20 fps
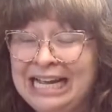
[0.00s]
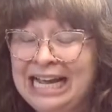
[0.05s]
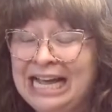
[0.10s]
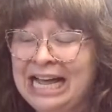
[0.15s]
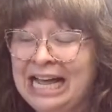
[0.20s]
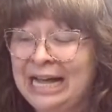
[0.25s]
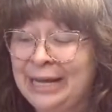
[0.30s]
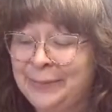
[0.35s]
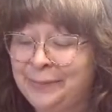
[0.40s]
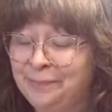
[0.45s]

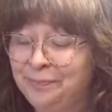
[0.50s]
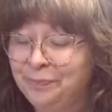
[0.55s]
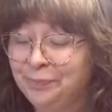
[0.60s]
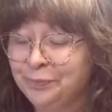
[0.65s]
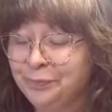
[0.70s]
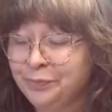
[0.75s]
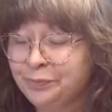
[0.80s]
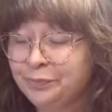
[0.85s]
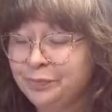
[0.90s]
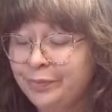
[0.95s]
And
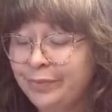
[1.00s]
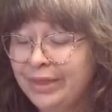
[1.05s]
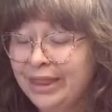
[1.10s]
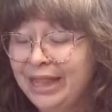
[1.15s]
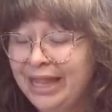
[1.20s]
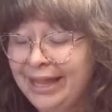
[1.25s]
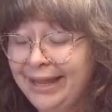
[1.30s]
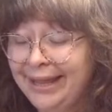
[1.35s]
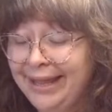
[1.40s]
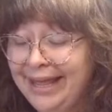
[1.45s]

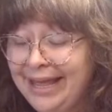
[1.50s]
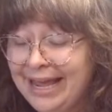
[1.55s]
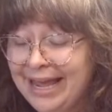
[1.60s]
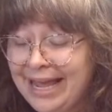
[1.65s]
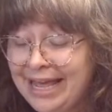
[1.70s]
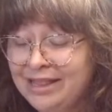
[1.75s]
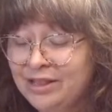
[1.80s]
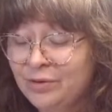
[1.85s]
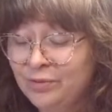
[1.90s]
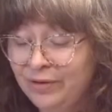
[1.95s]

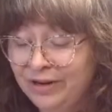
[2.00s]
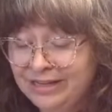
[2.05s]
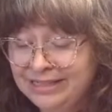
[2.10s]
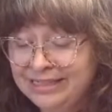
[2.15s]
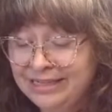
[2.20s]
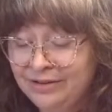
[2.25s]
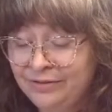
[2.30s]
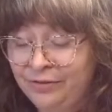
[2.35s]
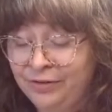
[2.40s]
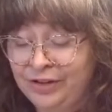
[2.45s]
the
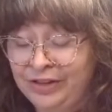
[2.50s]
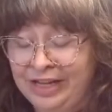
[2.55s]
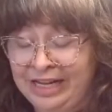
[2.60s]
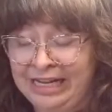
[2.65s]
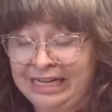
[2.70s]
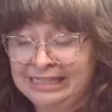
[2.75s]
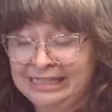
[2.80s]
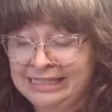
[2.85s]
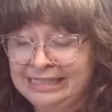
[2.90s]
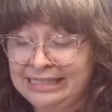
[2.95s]
reason for
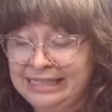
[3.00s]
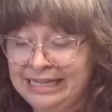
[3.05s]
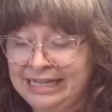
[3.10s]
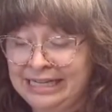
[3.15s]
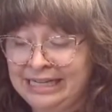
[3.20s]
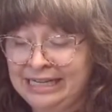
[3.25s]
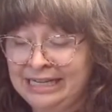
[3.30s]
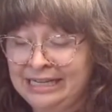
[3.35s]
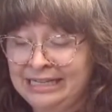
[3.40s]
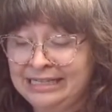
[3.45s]
this
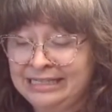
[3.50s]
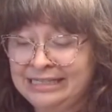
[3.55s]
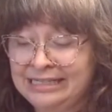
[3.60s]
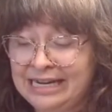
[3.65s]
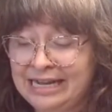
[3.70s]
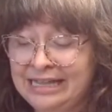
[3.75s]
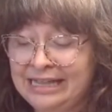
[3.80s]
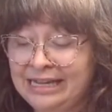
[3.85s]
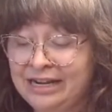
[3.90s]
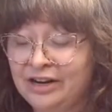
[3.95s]
is
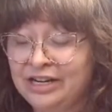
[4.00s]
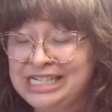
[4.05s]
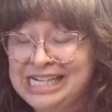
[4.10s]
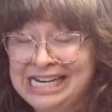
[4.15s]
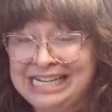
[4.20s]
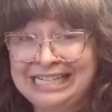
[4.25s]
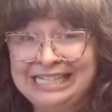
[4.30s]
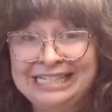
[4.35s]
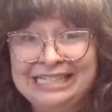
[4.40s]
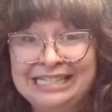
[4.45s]
I think our
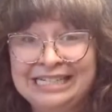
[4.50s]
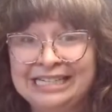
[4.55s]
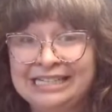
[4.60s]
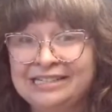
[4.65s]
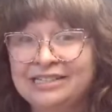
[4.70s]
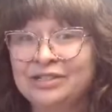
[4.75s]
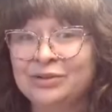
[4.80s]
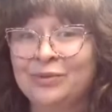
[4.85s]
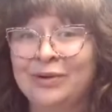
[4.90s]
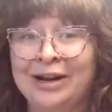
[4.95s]
tendency
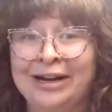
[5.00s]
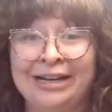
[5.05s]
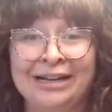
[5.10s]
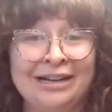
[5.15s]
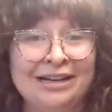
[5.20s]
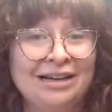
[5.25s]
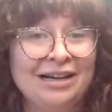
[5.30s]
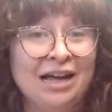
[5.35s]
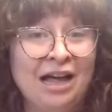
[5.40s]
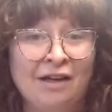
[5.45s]
is to want
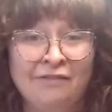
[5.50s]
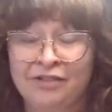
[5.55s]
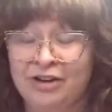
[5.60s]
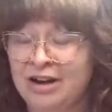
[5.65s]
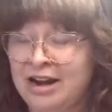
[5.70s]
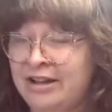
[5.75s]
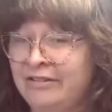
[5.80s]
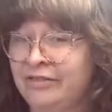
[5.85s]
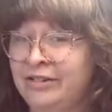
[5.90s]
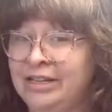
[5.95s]
to cover
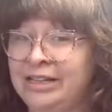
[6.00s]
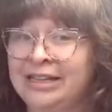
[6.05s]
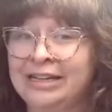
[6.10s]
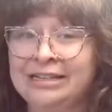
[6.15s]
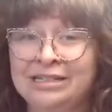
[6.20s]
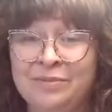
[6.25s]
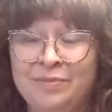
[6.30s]
everything,